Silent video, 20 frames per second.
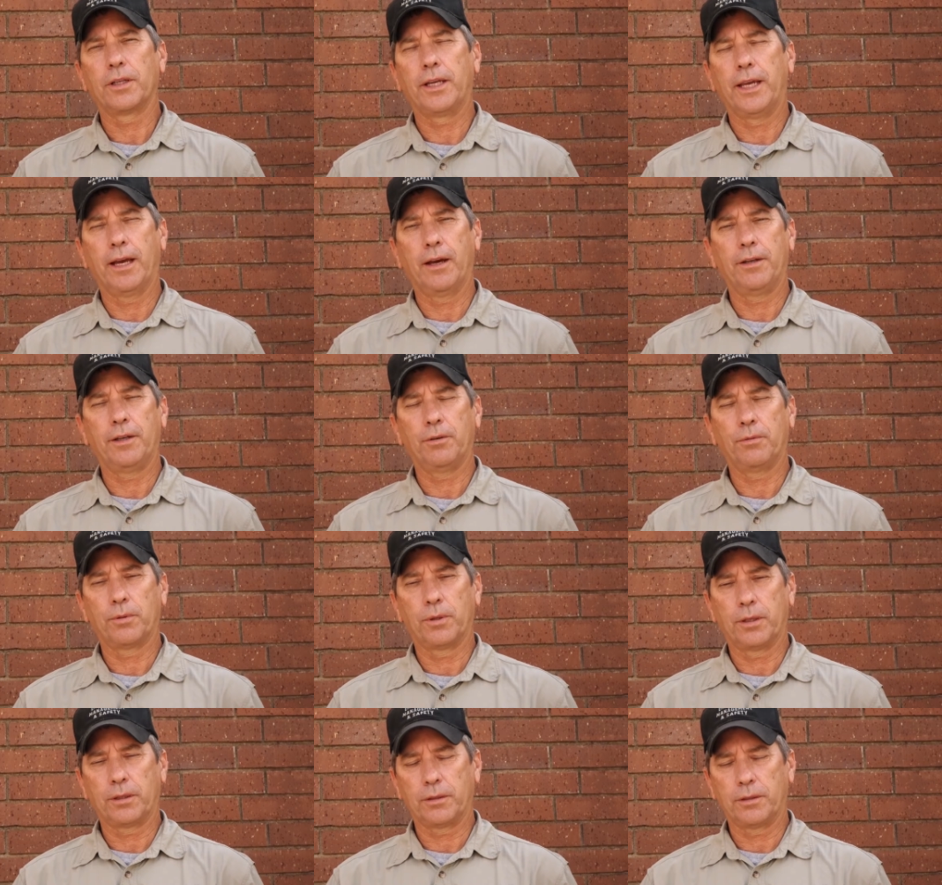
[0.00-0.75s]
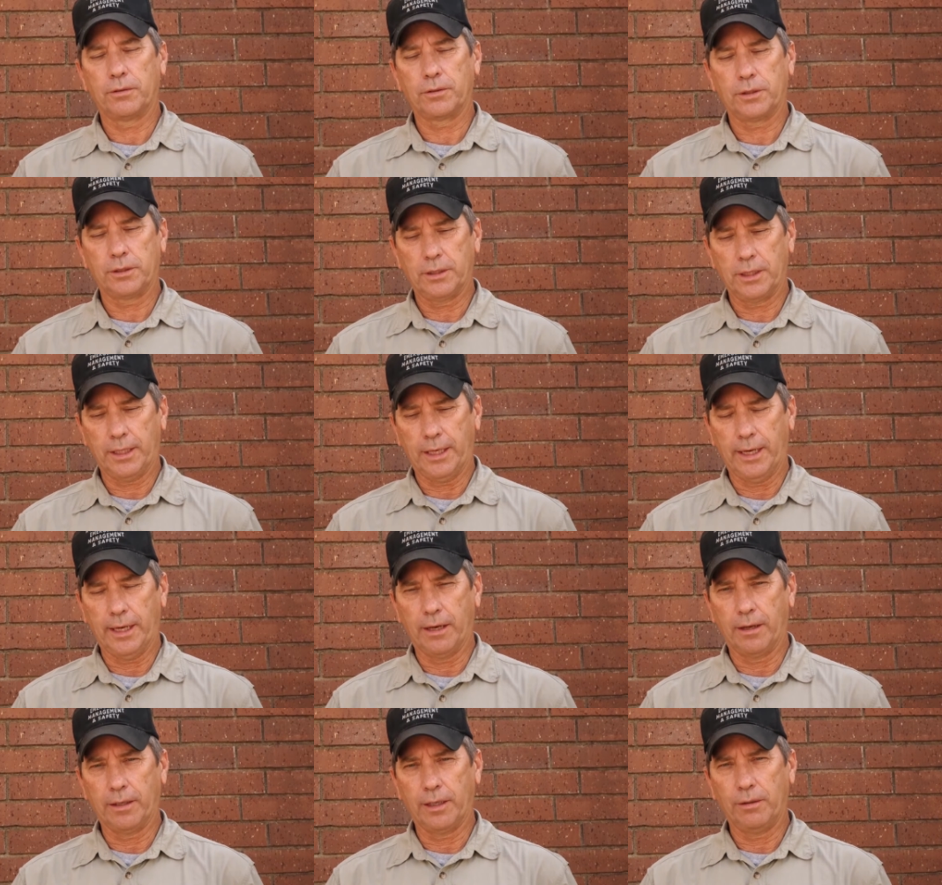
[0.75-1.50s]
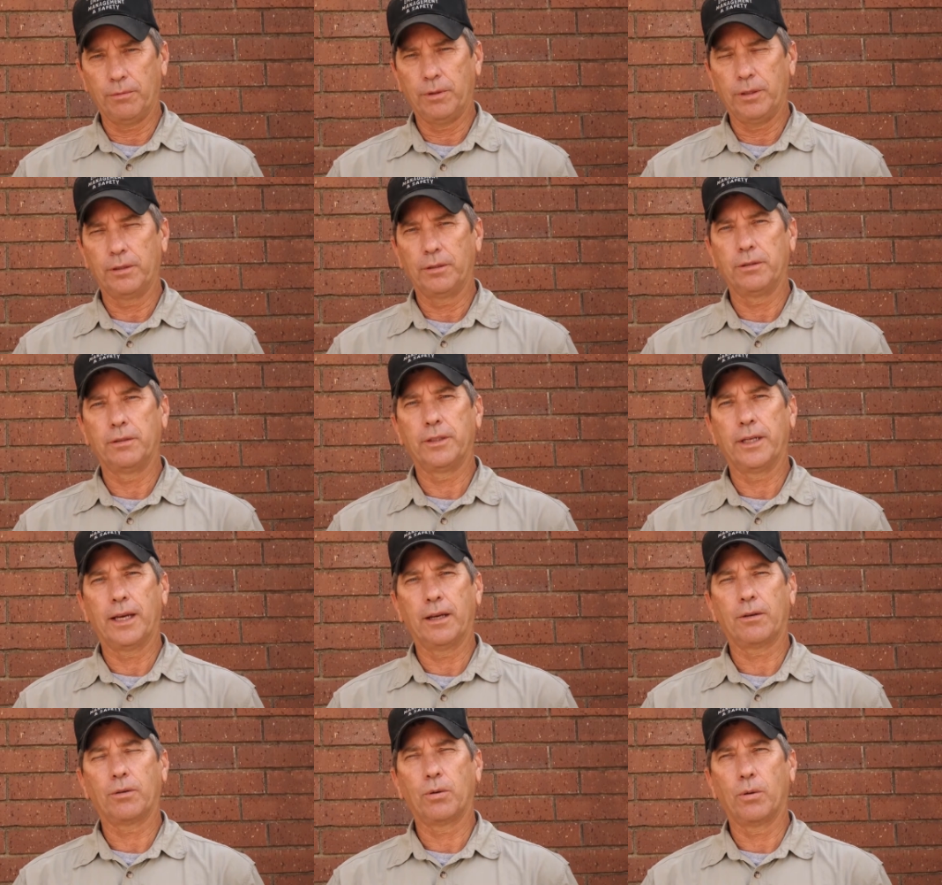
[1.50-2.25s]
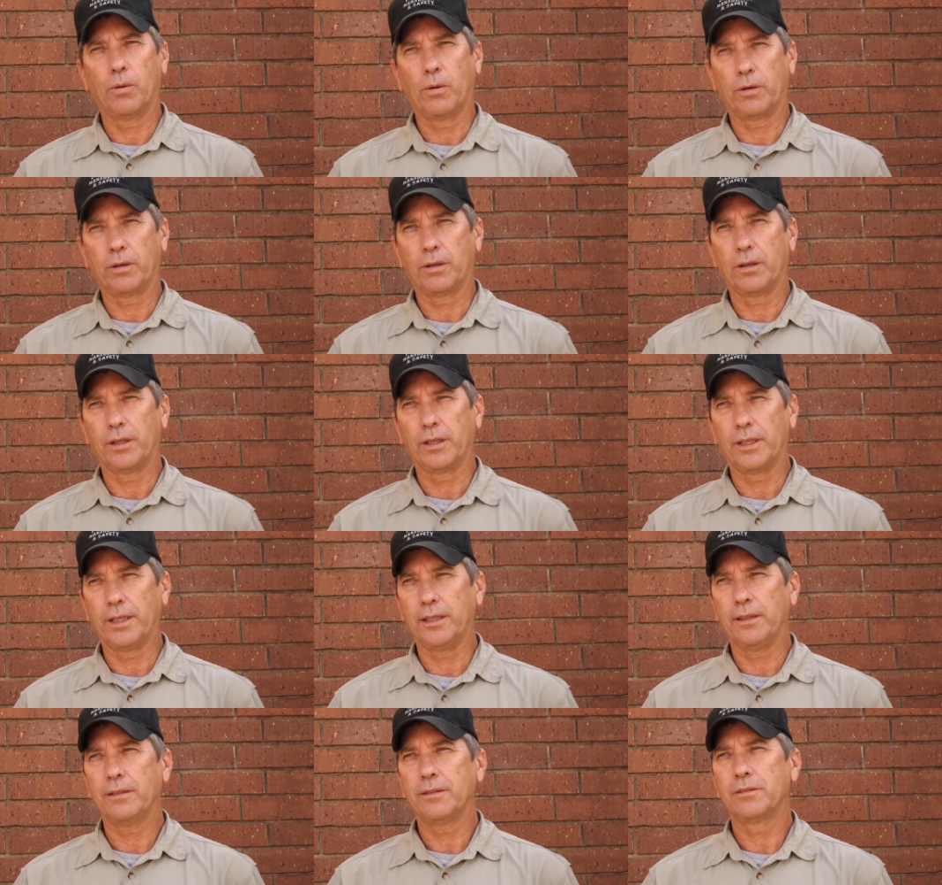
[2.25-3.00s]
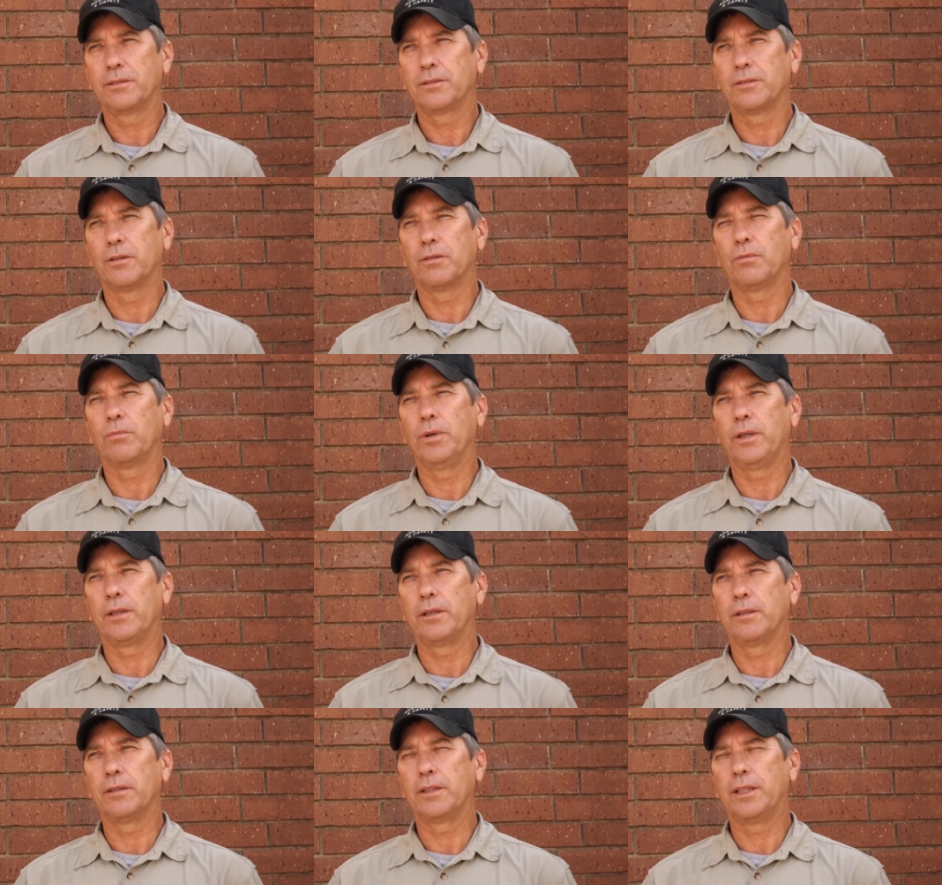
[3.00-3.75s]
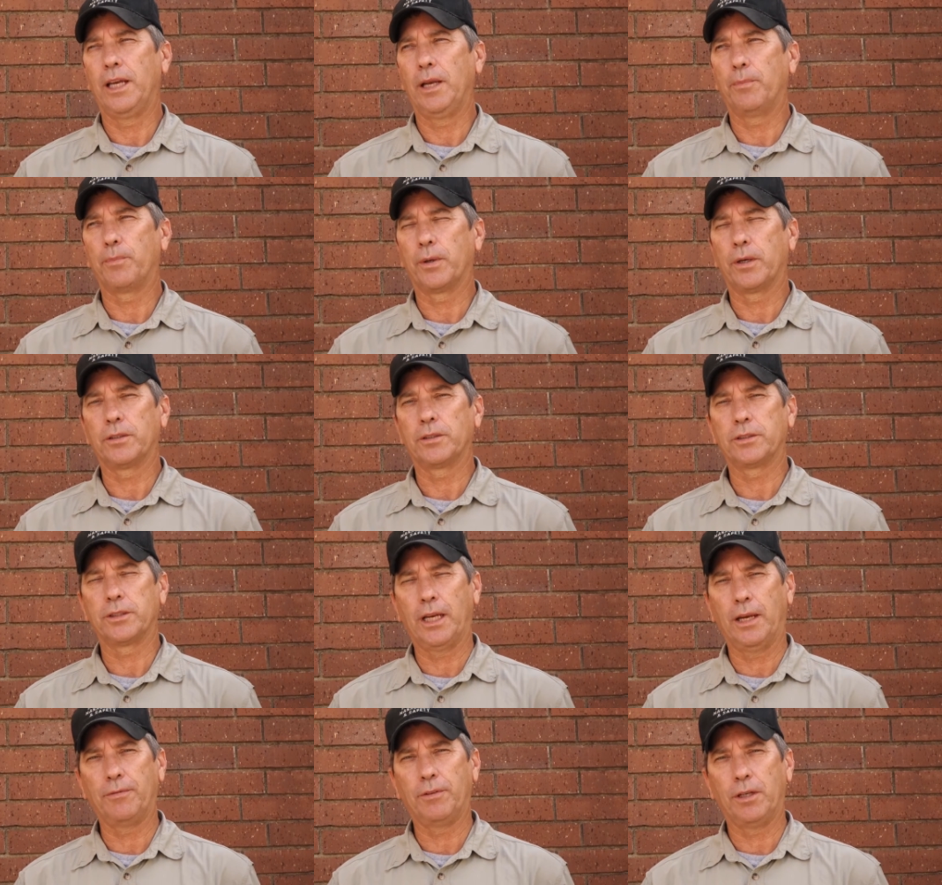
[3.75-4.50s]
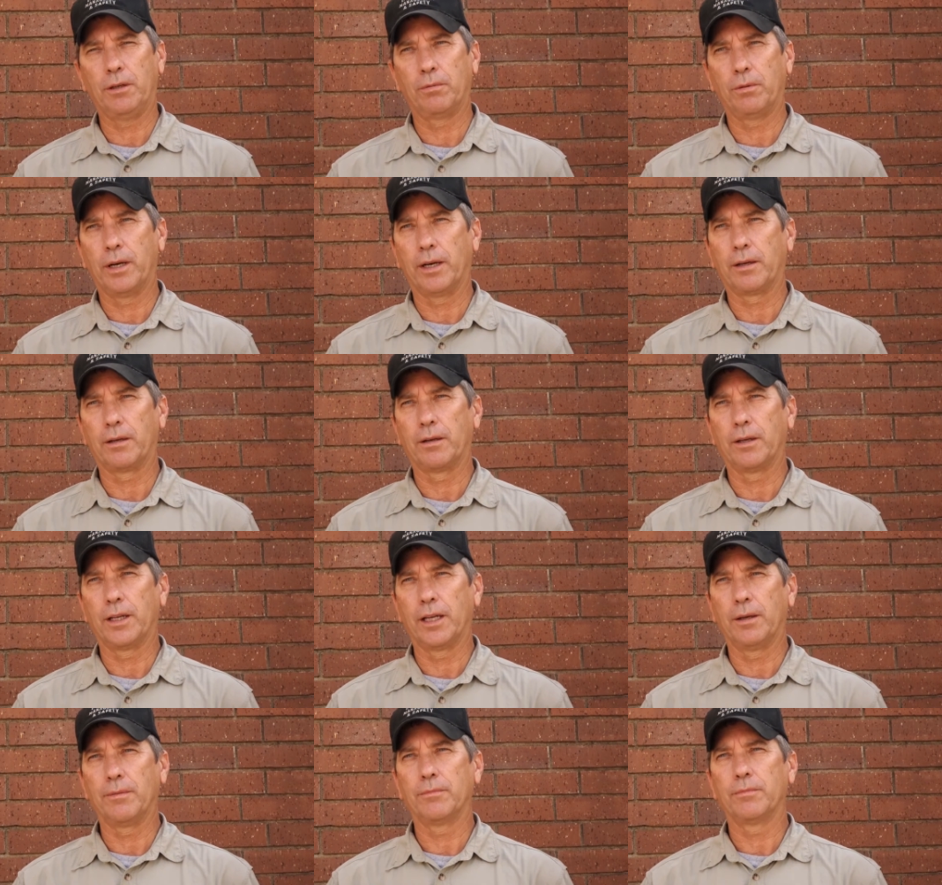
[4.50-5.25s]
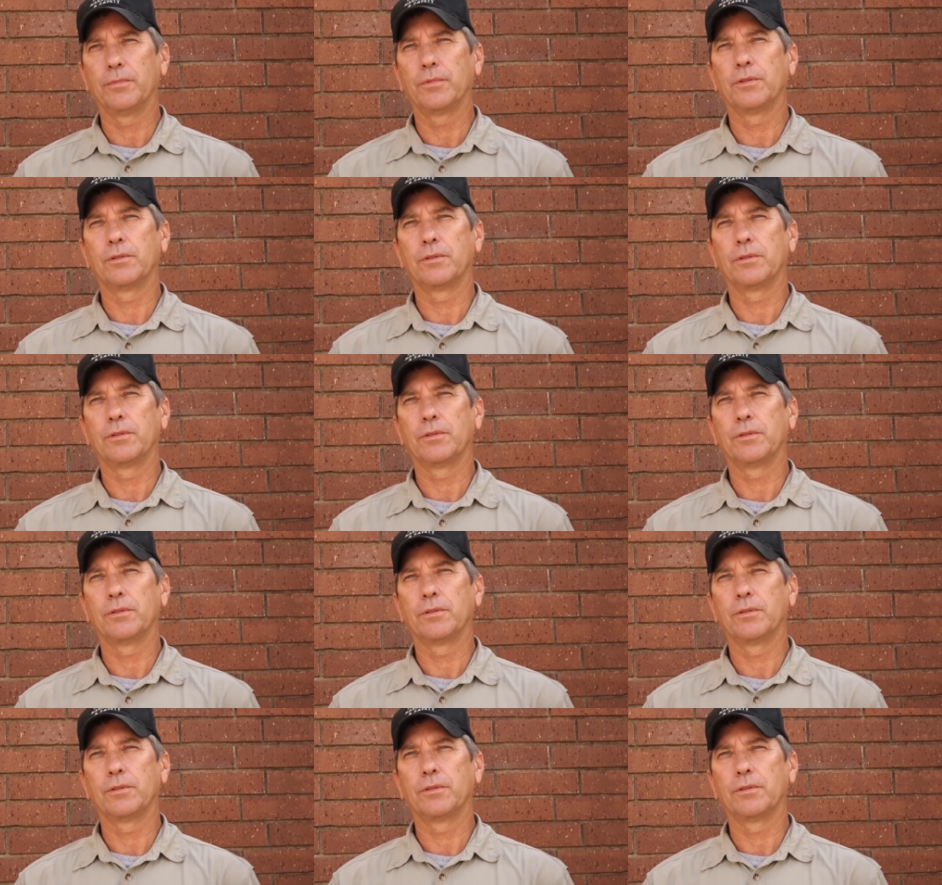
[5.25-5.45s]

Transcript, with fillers: the county workers in the county. We do that quarterly so we can keep our safety record up